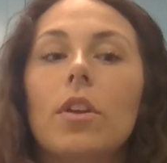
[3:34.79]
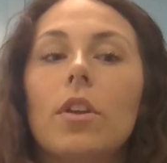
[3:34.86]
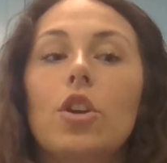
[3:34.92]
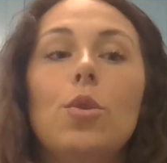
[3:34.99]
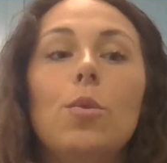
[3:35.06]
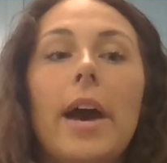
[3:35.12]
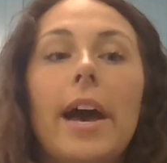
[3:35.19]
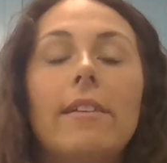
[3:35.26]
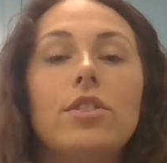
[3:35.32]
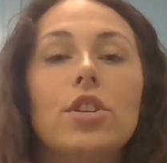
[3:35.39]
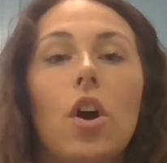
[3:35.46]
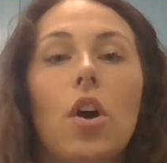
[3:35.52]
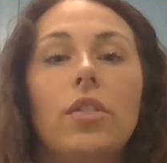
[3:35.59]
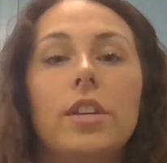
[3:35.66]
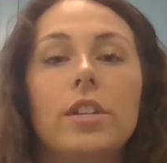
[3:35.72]
you have
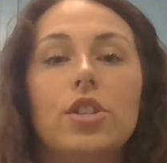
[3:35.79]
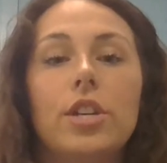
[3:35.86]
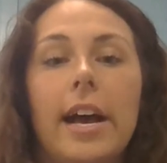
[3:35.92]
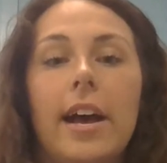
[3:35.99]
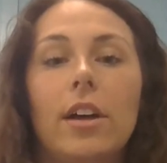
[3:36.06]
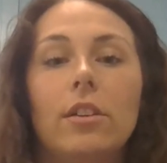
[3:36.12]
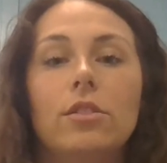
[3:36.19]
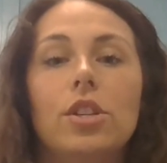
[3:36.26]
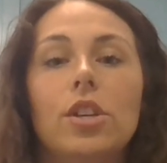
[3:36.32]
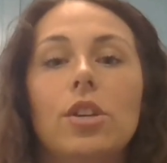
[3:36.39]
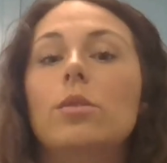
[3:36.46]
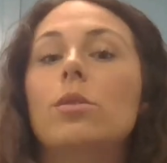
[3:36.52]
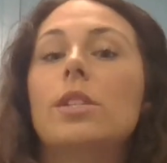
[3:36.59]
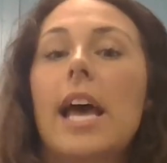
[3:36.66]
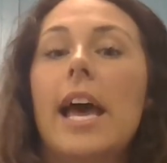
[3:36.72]
taught the child
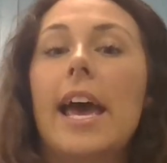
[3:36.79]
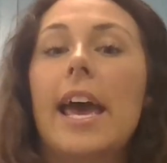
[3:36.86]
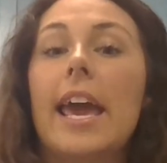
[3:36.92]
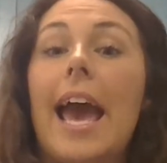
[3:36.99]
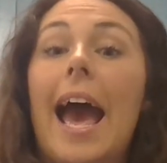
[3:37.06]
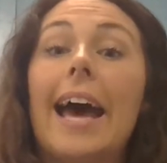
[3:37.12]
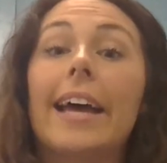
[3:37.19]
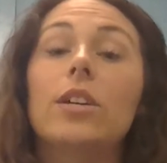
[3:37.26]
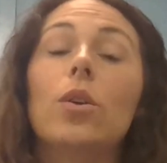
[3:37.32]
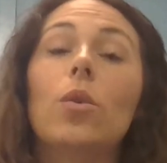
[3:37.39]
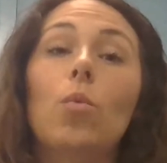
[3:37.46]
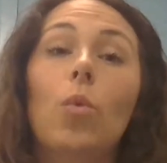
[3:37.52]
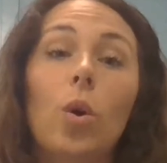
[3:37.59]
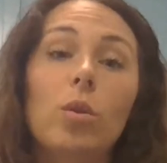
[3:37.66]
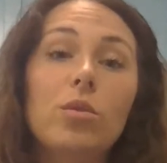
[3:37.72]
to say, I
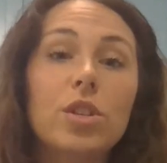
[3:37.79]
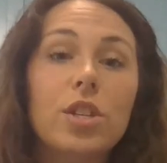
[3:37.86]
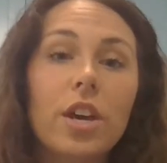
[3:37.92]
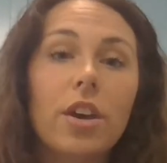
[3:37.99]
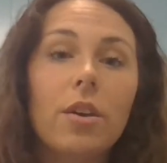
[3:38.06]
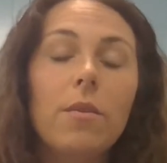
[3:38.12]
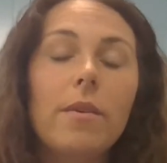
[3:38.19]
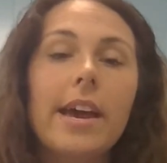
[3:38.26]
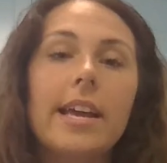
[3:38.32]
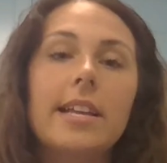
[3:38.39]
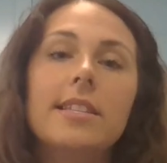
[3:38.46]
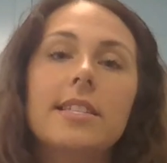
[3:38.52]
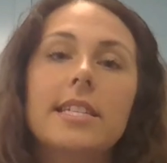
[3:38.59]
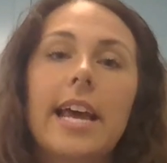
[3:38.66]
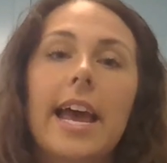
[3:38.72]
don't want to,
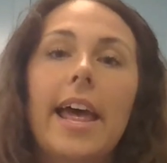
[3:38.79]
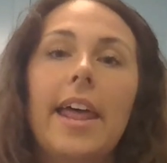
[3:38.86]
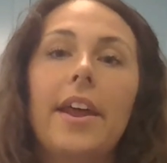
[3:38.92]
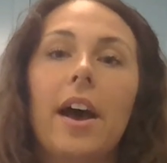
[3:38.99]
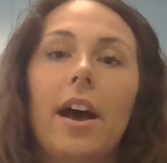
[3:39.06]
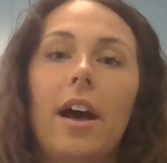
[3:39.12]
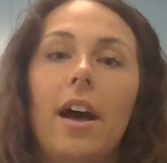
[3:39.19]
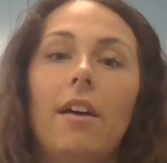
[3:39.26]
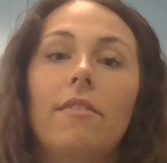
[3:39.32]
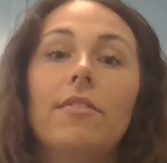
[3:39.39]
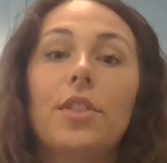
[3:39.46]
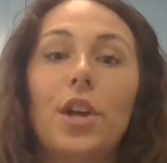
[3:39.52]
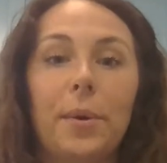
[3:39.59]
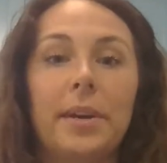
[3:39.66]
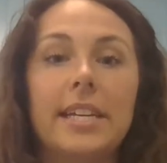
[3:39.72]
instead of
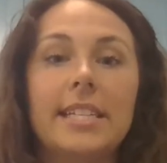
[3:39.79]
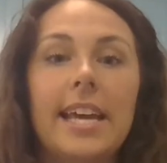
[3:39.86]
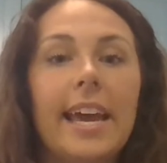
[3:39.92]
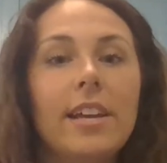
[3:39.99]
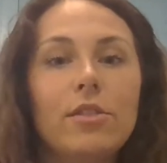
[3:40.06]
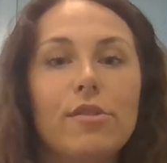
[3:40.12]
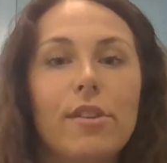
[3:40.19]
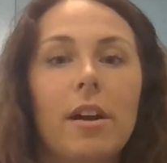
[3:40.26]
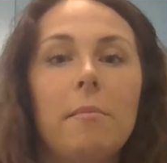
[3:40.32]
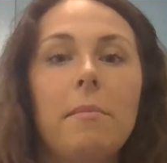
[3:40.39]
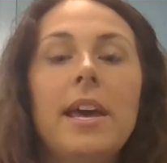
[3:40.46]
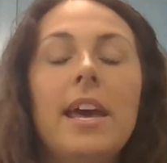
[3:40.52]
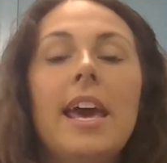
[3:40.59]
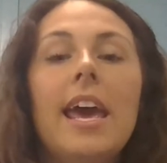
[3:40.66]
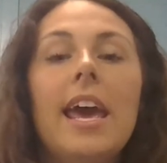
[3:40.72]
throwing a tantrum,
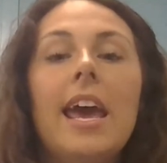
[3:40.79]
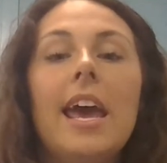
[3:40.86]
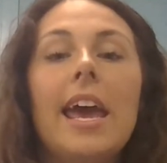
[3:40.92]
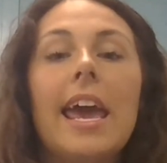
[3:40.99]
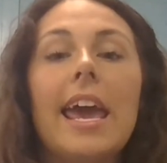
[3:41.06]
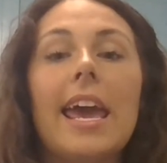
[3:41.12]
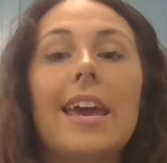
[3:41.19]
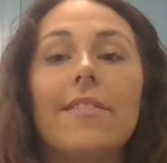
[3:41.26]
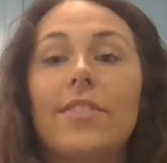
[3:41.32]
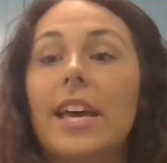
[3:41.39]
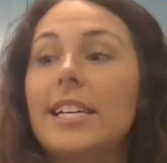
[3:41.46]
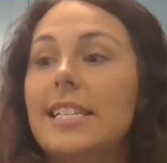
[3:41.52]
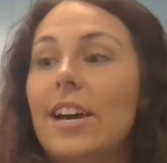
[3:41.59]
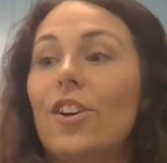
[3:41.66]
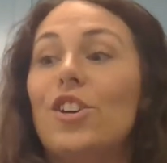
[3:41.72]
if
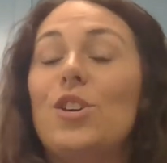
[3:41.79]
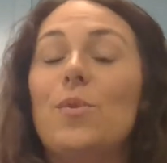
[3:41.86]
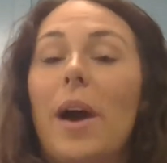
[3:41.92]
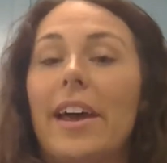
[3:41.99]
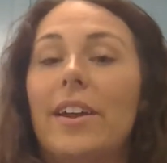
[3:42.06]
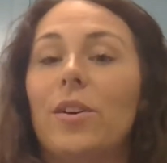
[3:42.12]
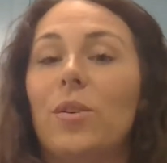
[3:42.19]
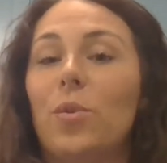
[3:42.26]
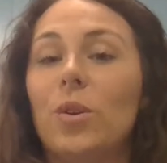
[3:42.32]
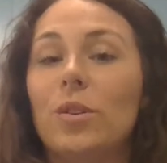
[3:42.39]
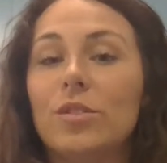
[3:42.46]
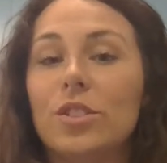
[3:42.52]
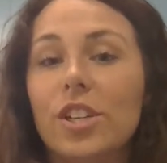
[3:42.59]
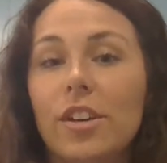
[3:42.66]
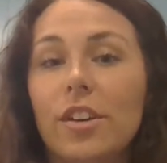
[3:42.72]
they tell you, I don't
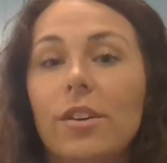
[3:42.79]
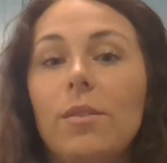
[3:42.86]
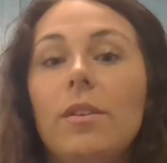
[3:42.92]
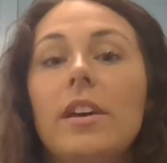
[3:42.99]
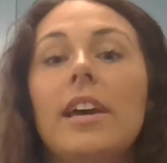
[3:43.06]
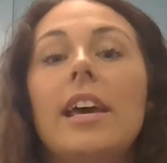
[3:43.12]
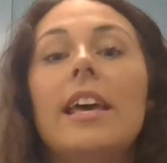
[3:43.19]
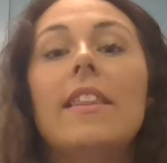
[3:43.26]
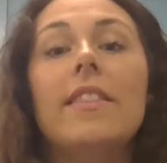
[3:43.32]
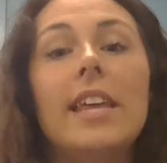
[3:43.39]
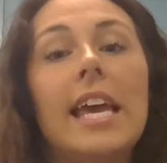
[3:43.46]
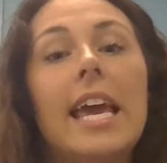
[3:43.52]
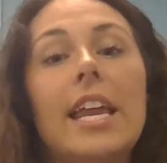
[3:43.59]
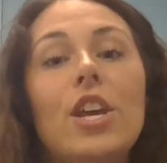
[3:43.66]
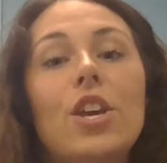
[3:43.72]
want to,
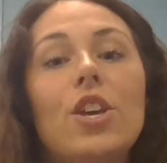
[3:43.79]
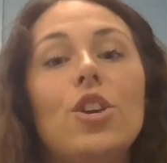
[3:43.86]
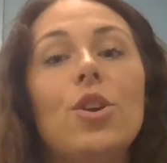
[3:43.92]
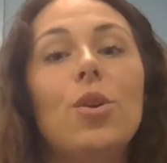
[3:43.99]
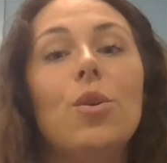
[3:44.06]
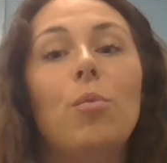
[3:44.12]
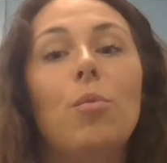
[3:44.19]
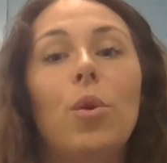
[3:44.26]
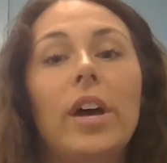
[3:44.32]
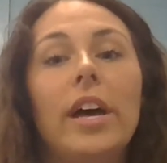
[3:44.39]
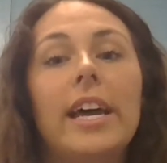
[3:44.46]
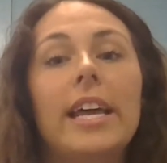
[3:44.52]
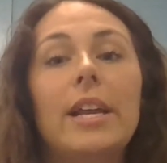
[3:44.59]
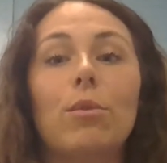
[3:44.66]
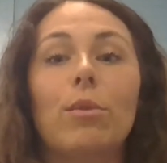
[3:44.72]
then you
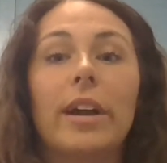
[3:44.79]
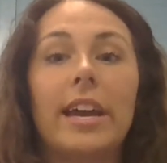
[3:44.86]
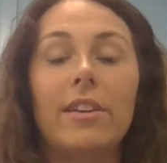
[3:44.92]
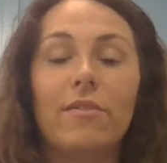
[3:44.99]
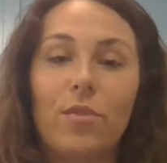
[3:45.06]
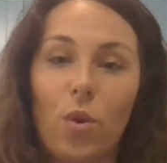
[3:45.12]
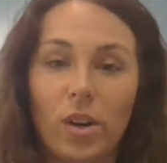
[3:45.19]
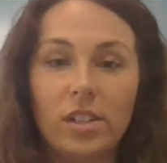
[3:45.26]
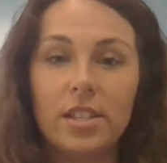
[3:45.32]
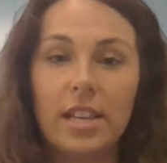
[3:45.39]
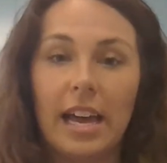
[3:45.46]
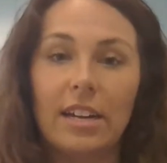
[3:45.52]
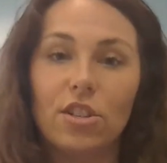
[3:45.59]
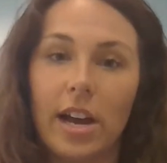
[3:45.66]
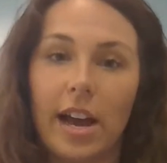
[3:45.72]
would reinforce
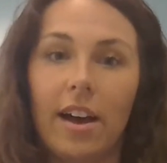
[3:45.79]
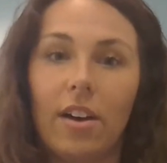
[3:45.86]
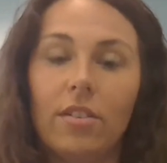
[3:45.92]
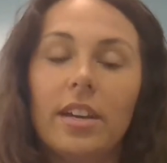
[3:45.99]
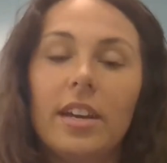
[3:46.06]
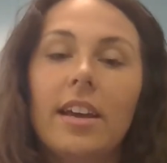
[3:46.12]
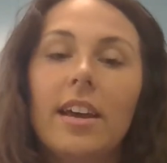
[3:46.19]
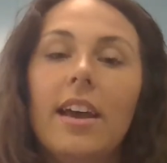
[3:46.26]
that child